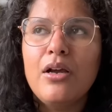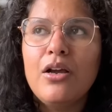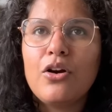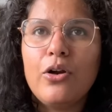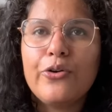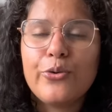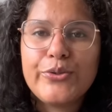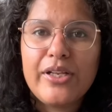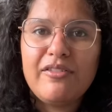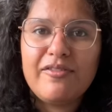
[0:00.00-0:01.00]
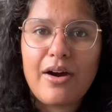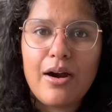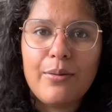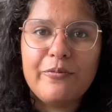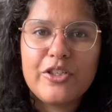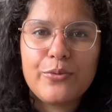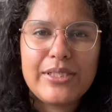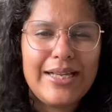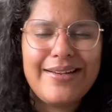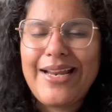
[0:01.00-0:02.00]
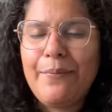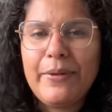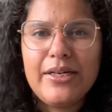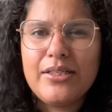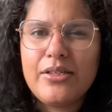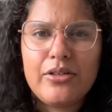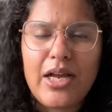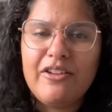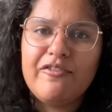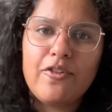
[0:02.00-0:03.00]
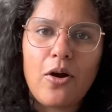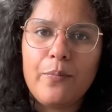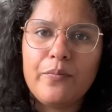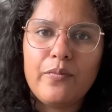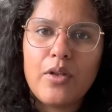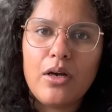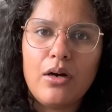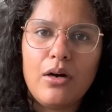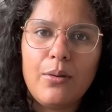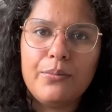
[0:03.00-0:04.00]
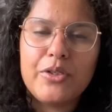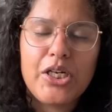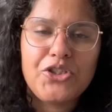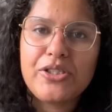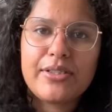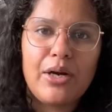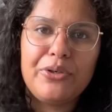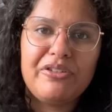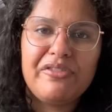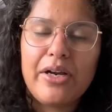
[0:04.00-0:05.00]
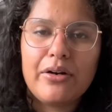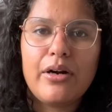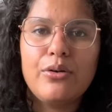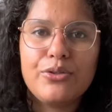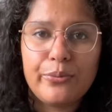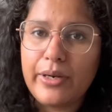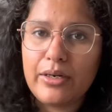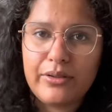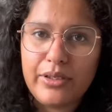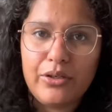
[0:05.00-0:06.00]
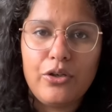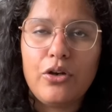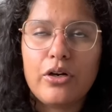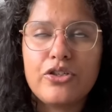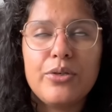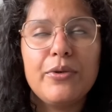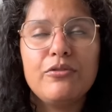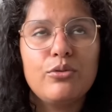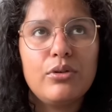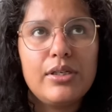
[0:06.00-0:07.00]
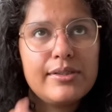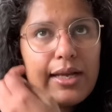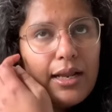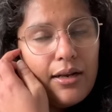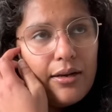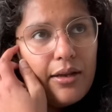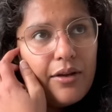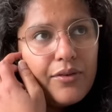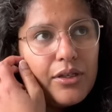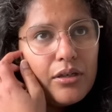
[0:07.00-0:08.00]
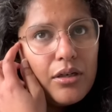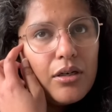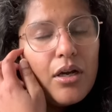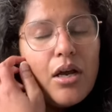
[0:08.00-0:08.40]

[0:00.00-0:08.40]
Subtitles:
called Rosehill Farm, which was like 10-minute drive from Dutchess County Fairgrounds, where the New York Sheep and Wool is held every year.